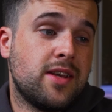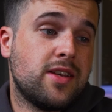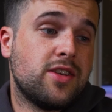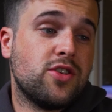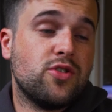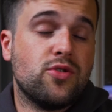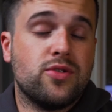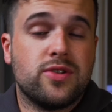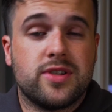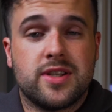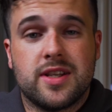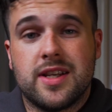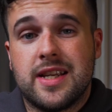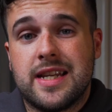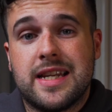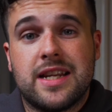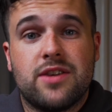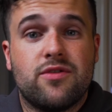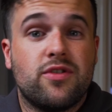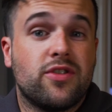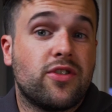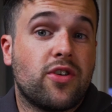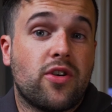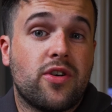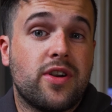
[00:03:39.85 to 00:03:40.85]
use it and then
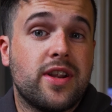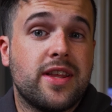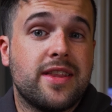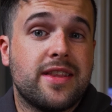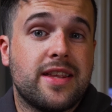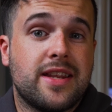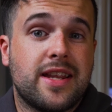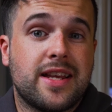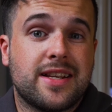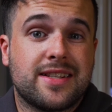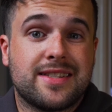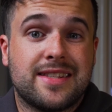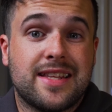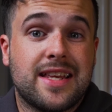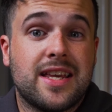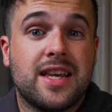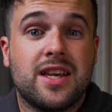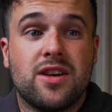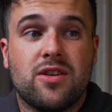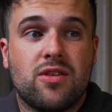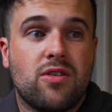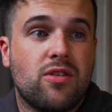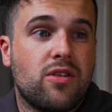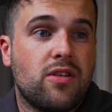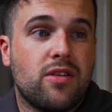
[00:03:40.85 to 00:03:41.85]
return it the next
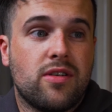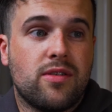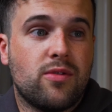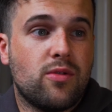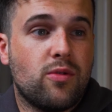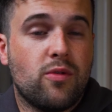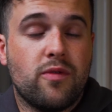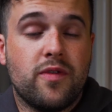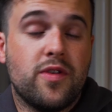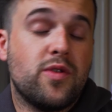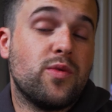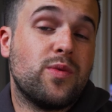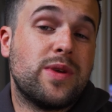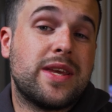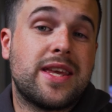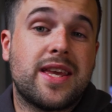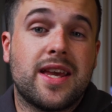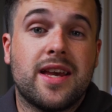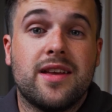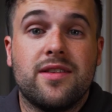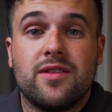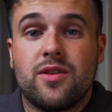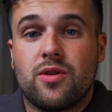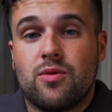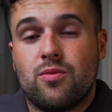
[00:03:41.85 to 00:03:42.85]
day or over the
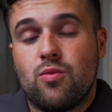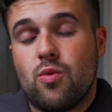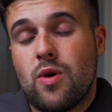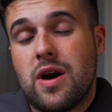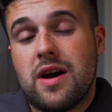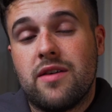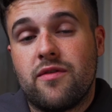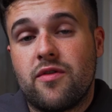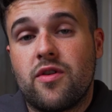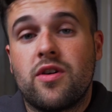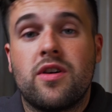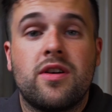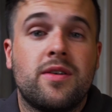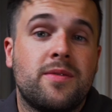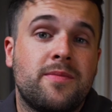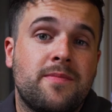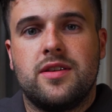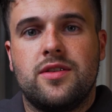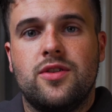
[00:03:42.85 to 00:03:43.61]
weekend or whatever.